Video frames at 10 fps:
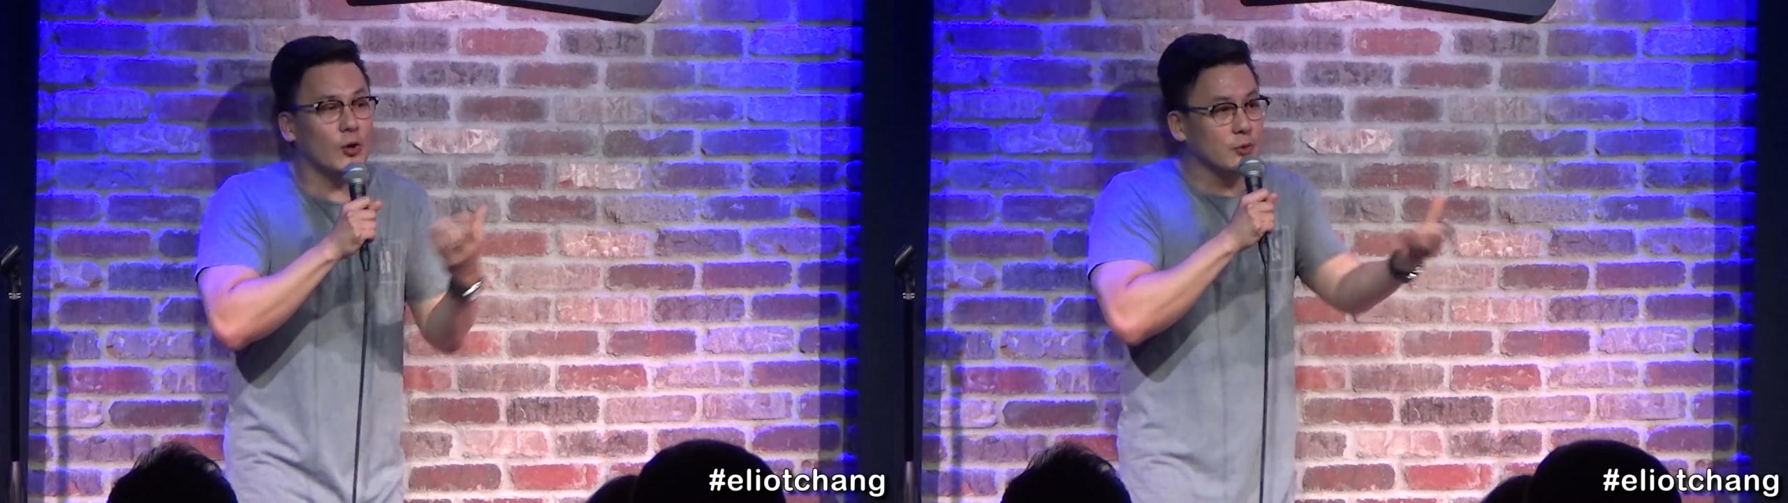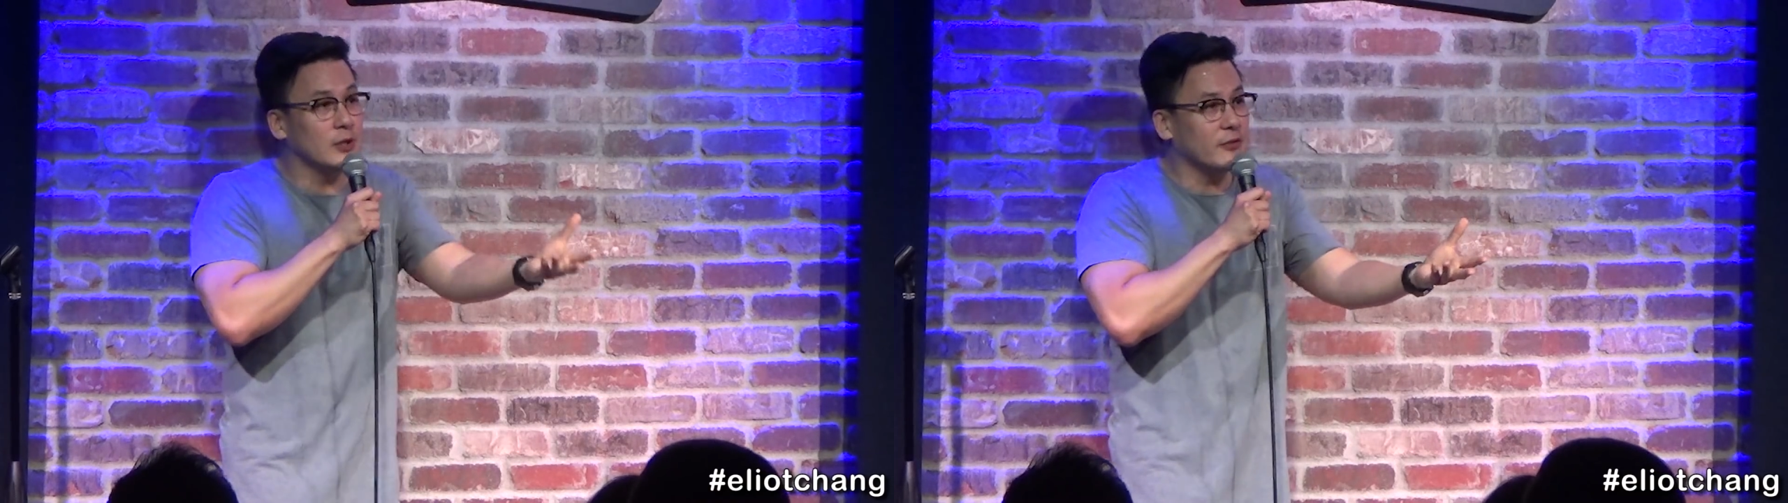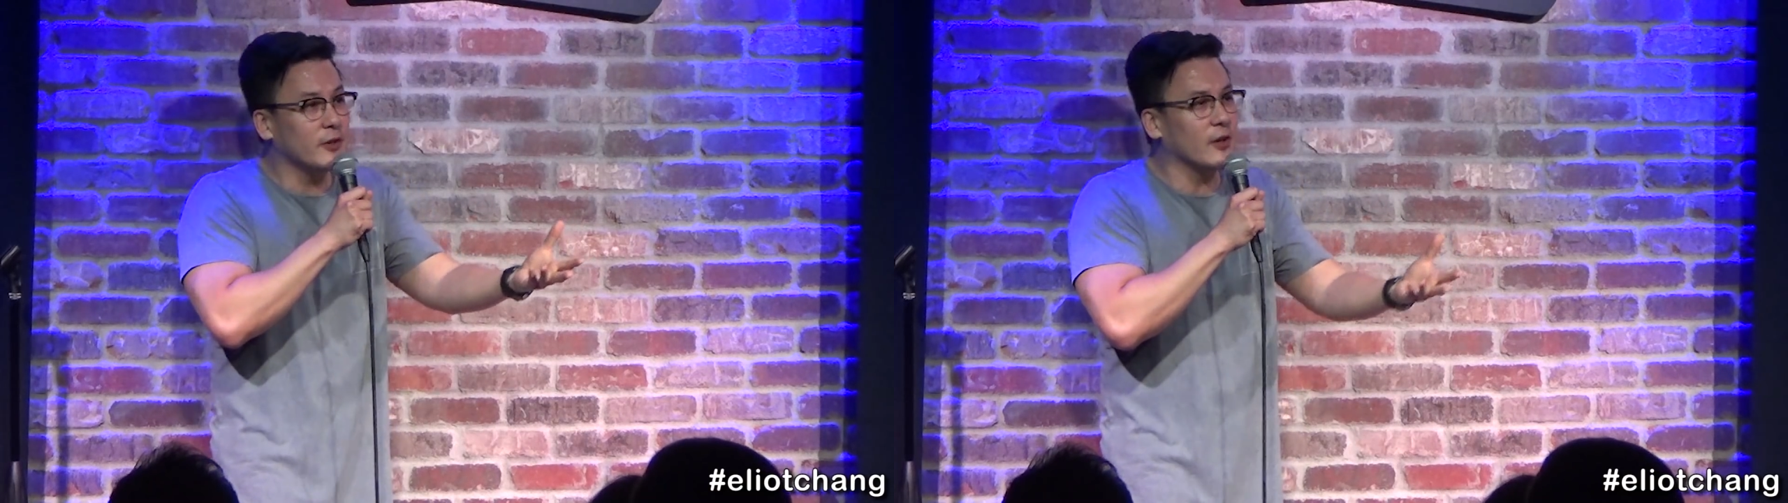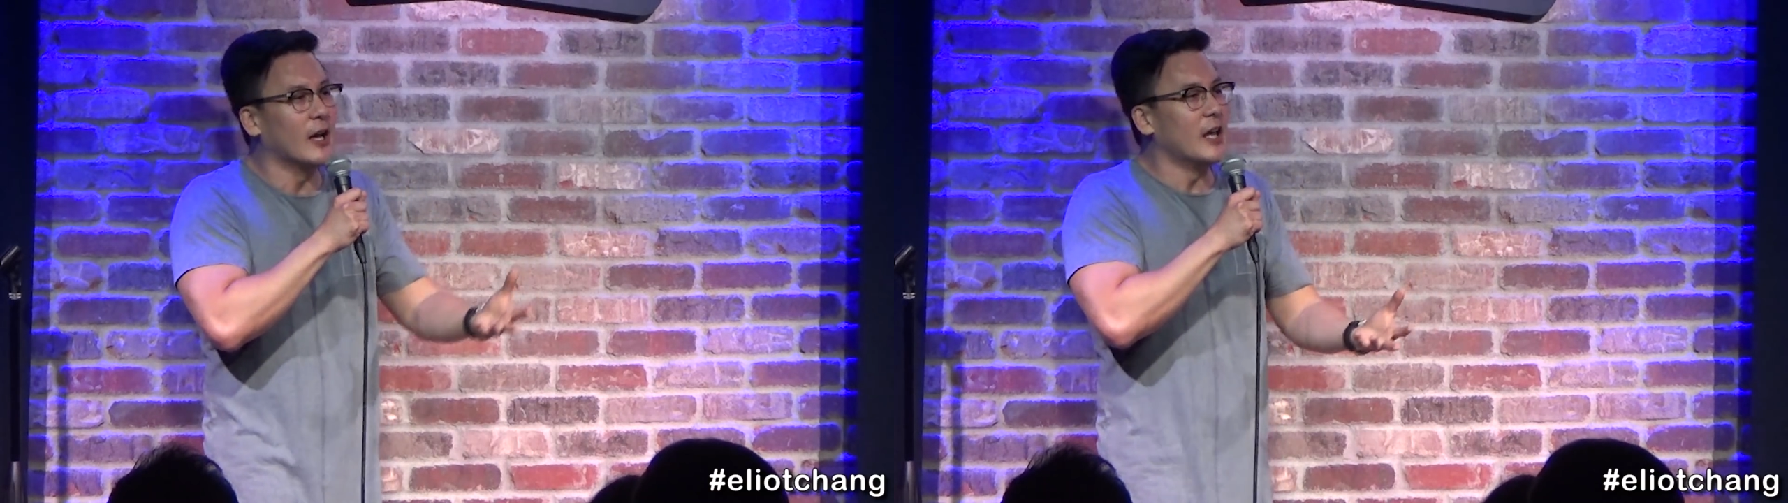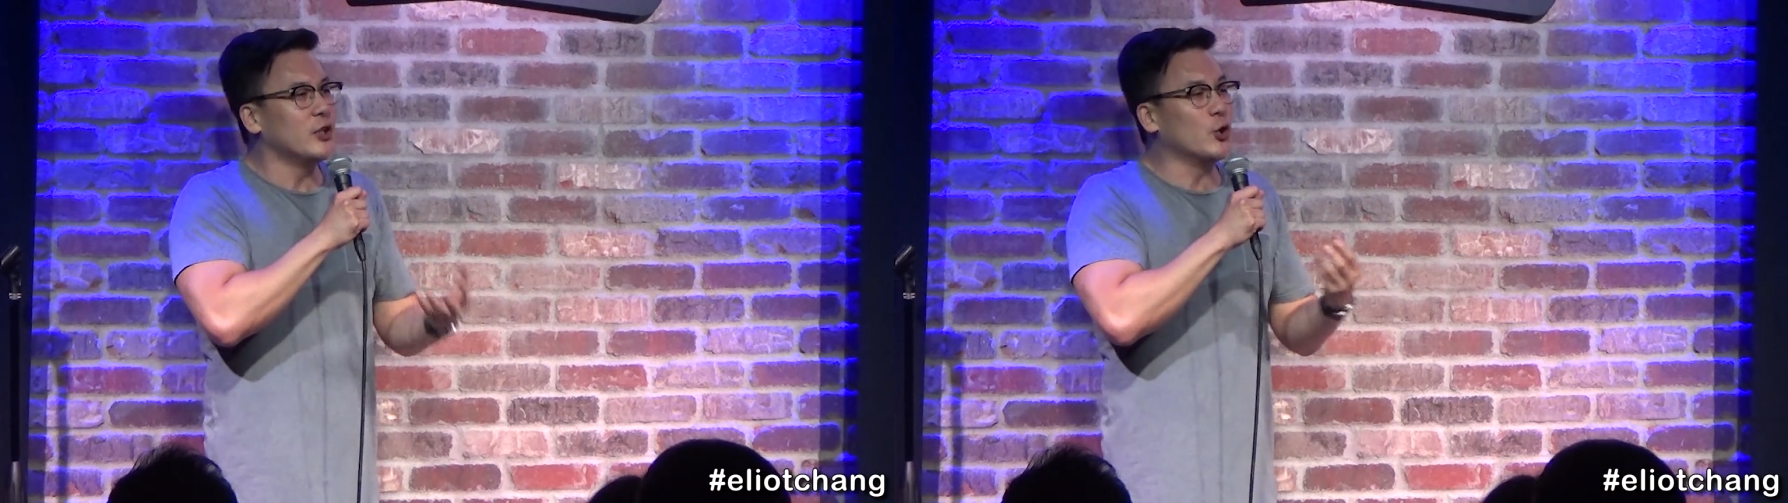you live here.
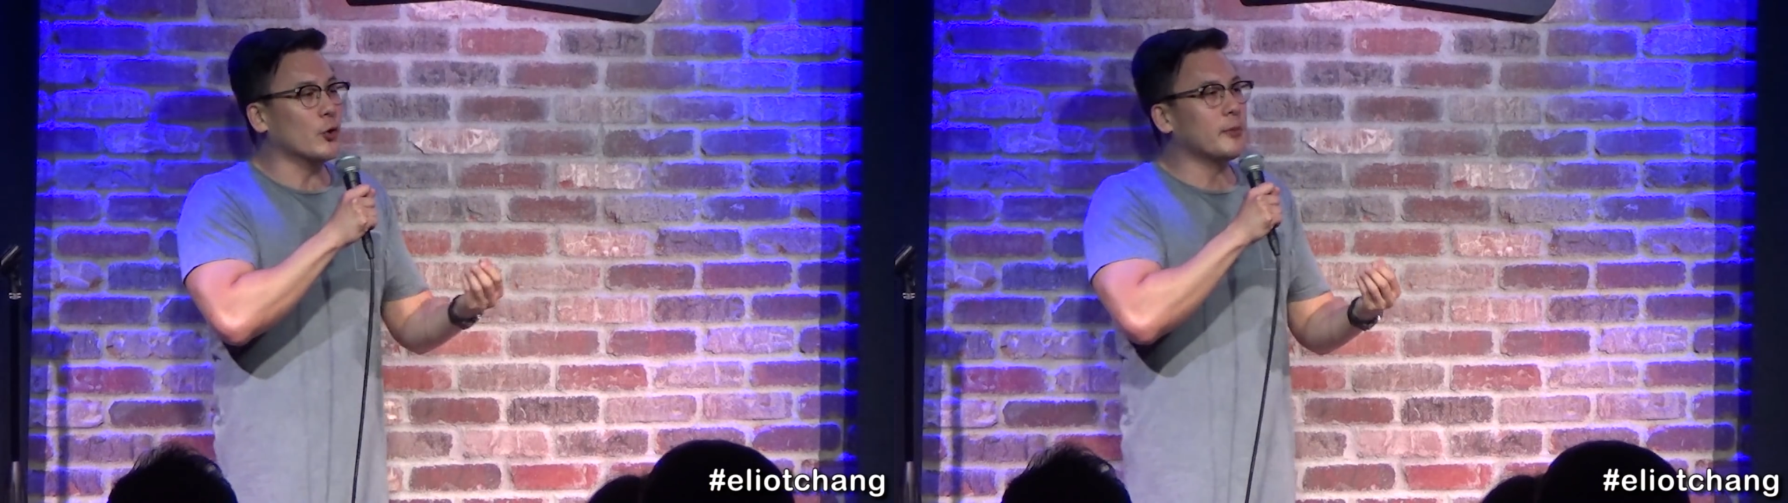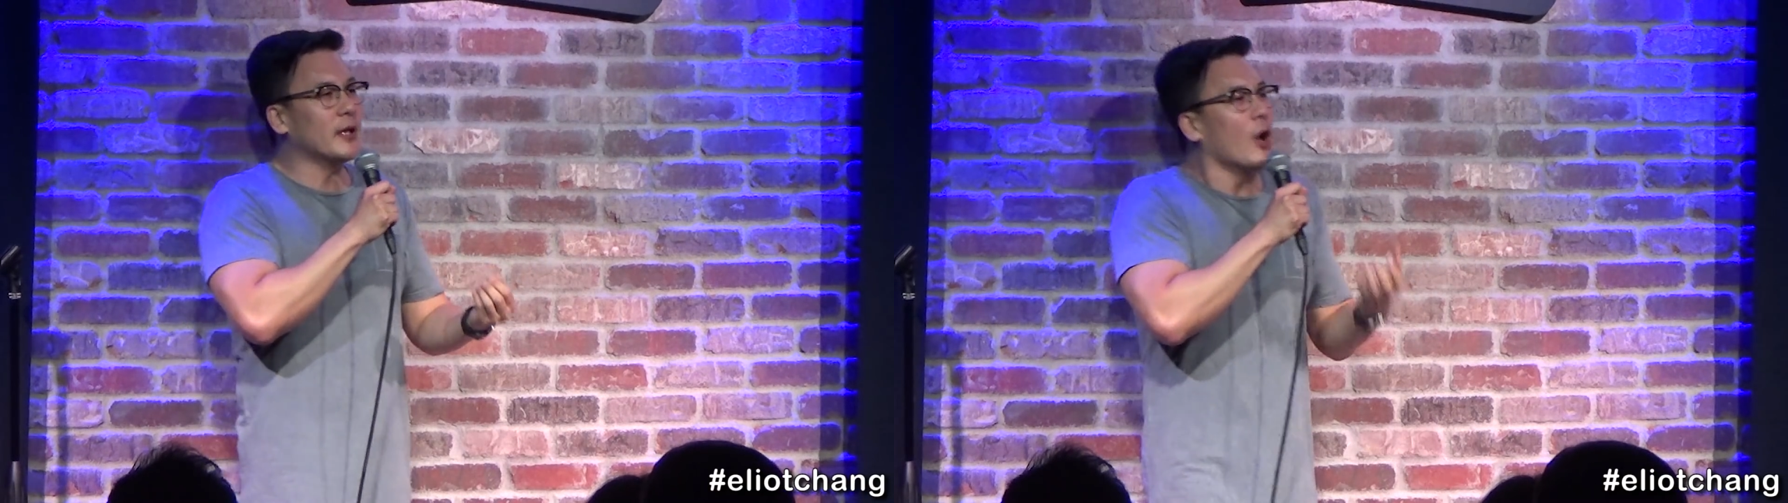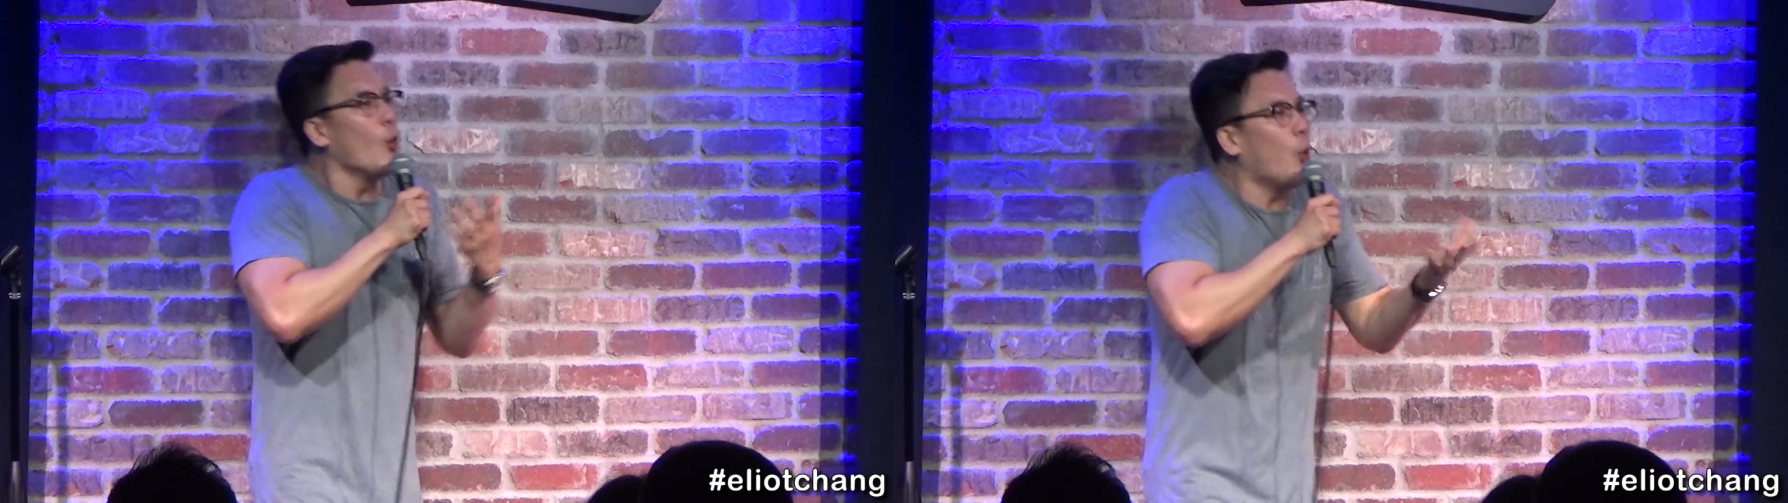You don't want to be like,